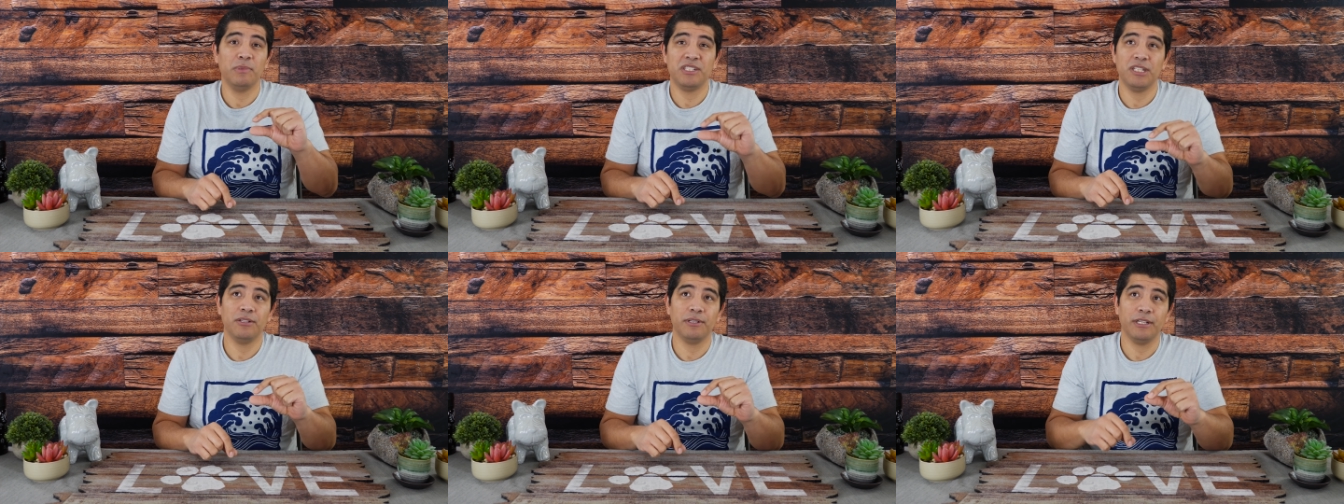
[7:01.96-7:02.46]

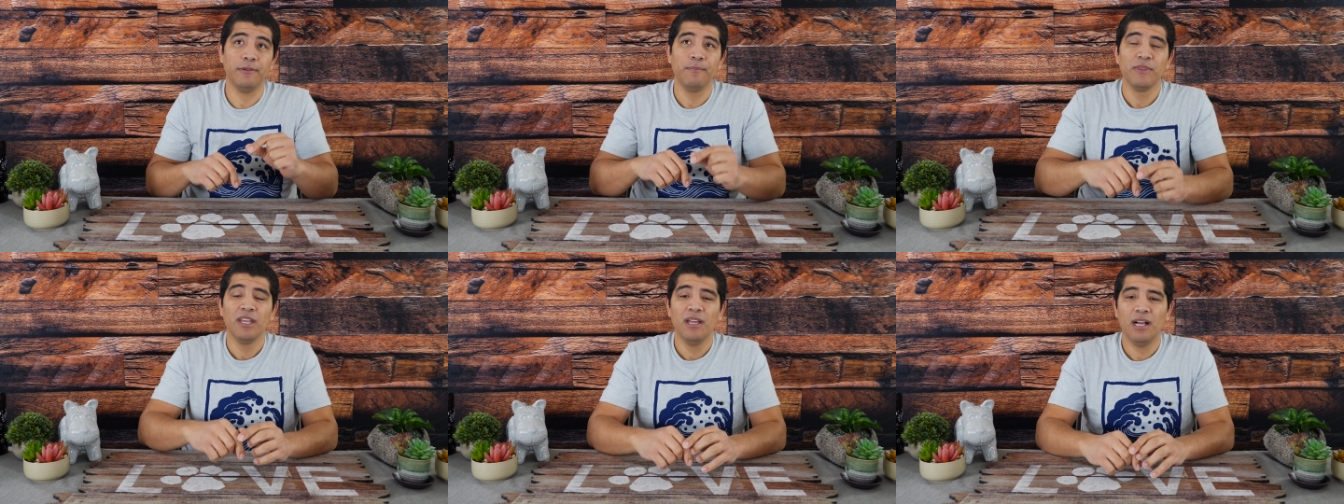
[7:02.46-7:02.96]
material.
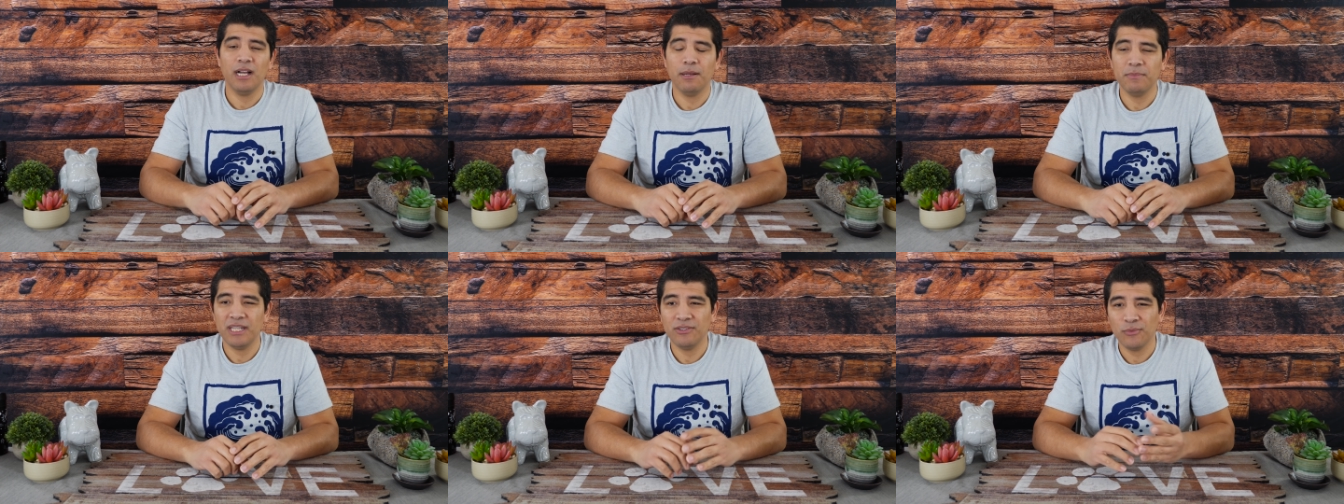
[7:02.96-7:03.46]

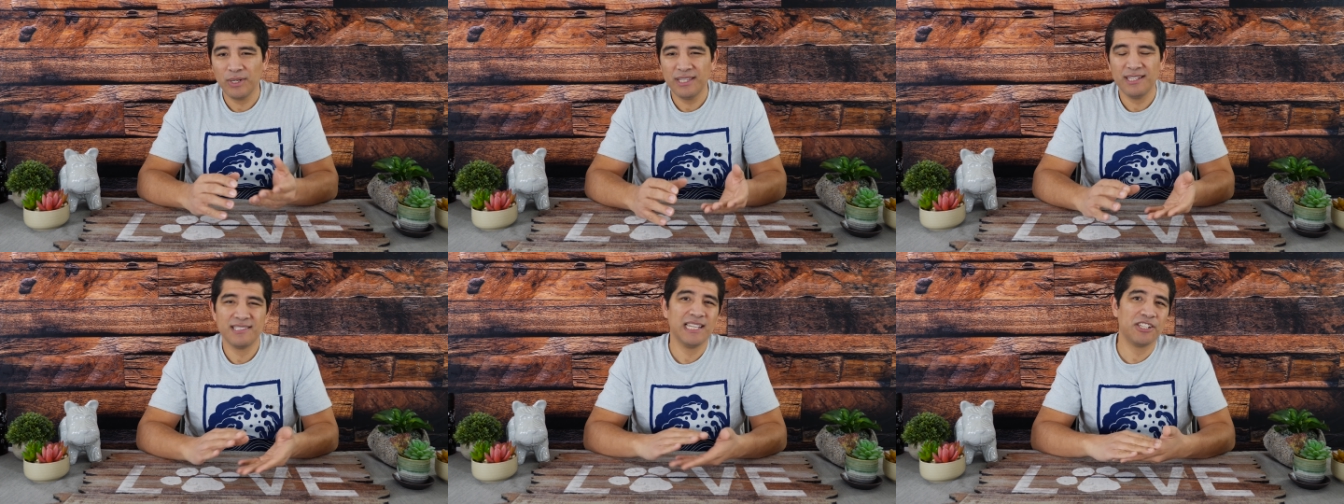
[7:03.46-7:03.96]
Um, and the way
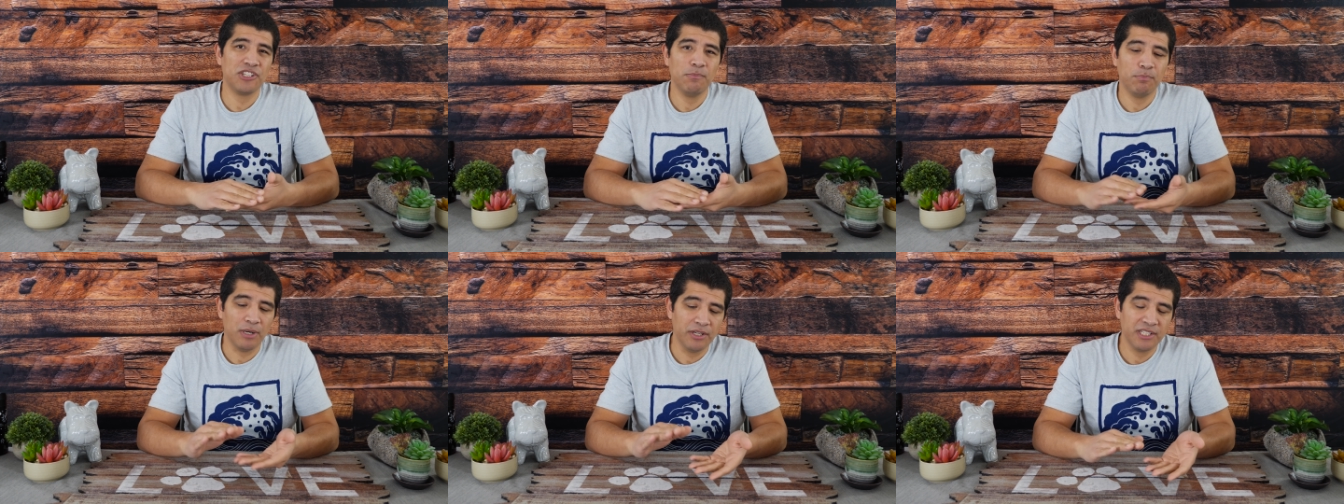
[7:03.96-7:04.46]
that it's
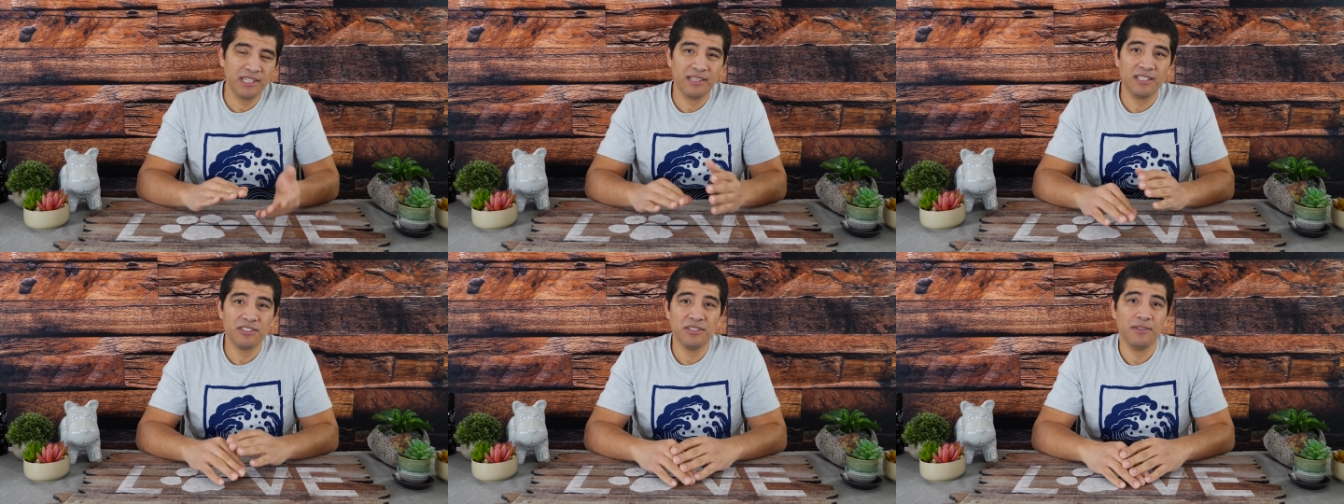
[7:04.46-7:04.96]
actually bonded, I
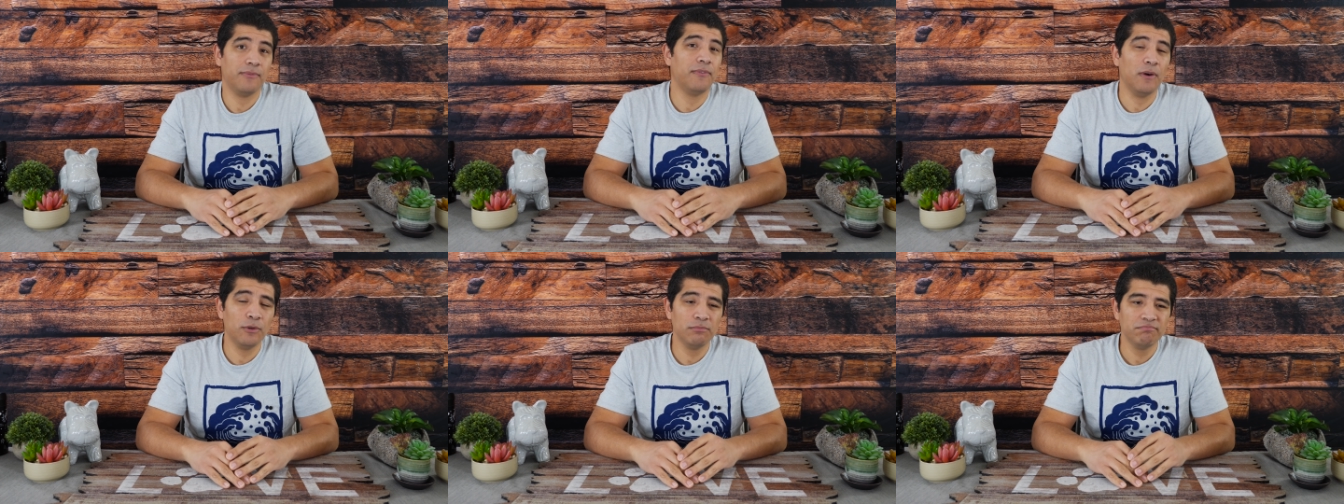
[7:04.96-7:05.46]
think, to the
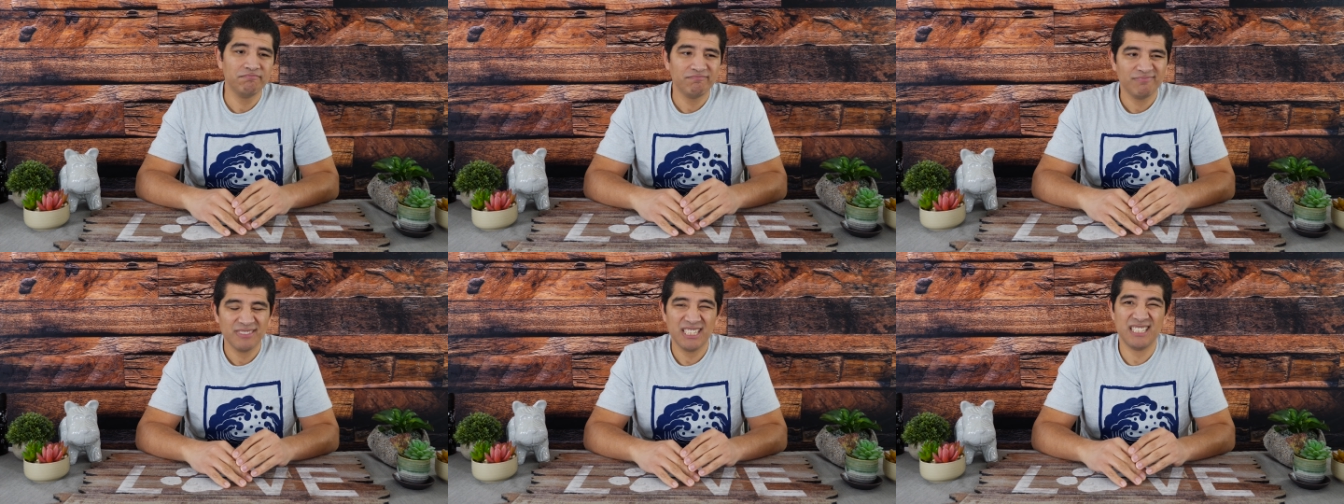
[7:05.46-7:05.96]
foam
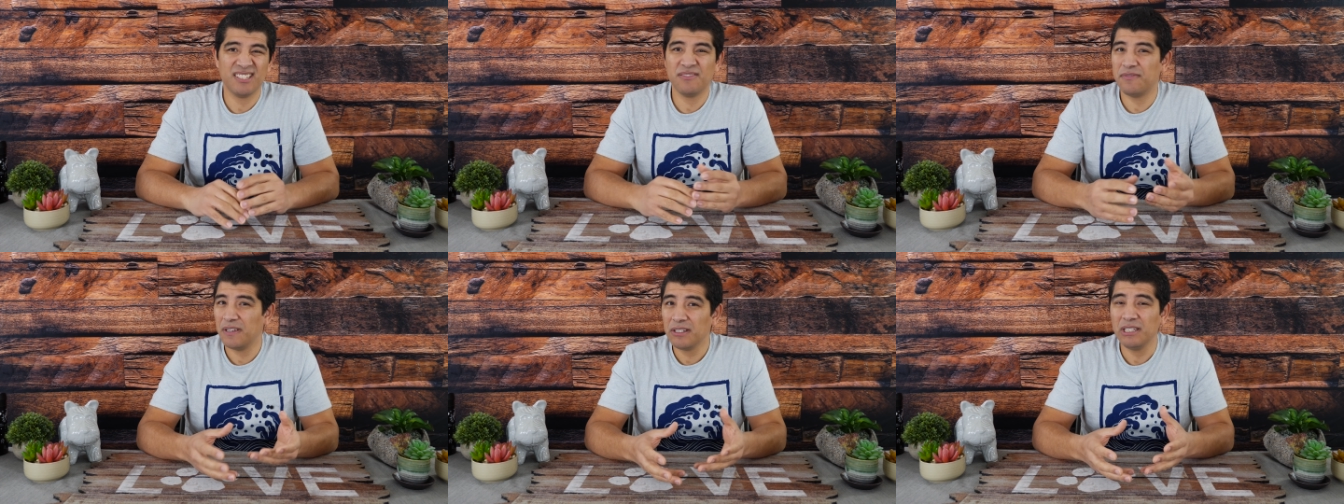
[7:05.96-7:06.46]
it's
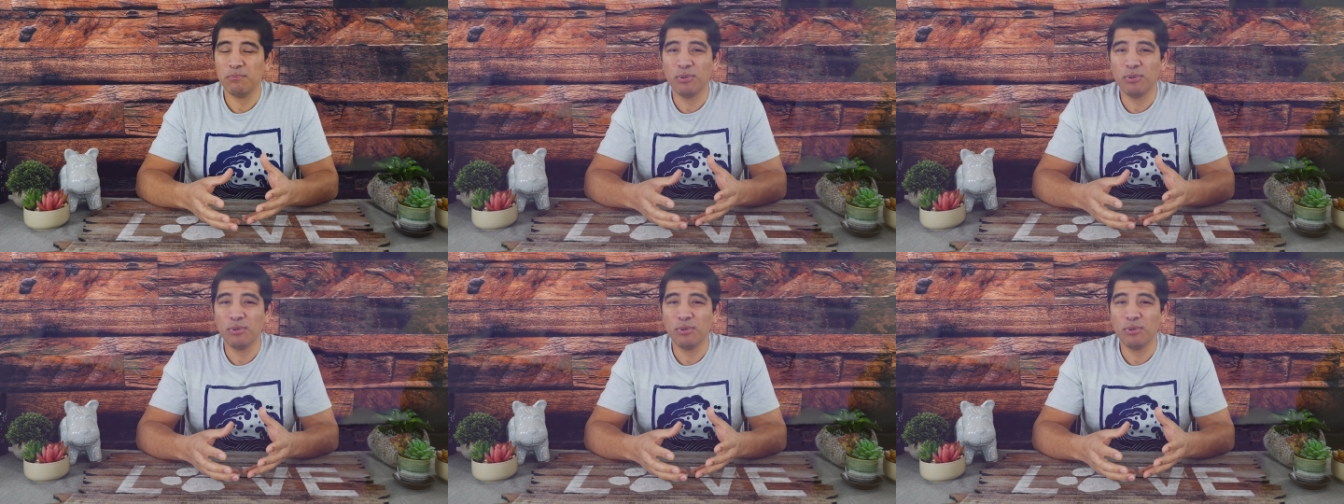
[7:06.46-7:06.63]
fairly